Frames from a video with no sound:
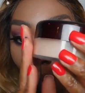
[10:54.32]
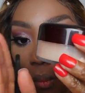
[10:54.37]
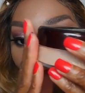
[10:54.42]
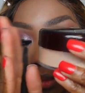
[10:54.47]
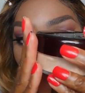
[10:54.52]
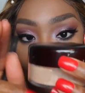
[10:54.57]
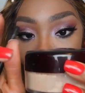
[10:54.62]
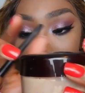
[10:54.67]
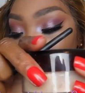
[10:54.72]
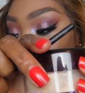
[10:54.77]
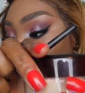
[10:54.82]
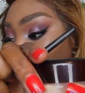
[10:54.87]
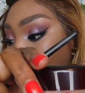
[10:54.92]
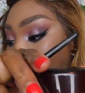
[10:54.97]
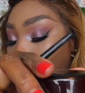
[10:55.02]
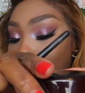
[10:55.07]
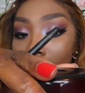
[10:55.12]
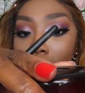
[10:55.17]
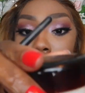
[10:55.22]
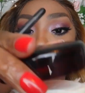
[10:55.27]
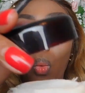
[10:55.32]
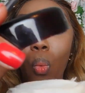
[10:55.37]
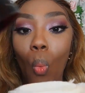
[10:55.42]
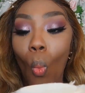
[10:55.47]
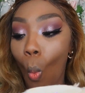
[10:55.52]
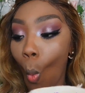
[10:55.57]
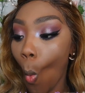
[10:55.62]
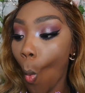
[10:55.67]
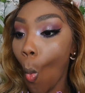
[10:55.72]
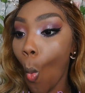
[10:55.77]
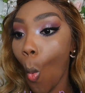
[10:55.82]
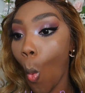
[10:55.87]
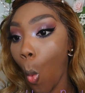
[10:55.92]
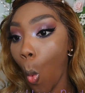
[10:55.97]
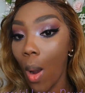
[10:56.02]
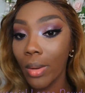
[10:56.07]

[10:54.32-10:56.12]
drugstore find of all time.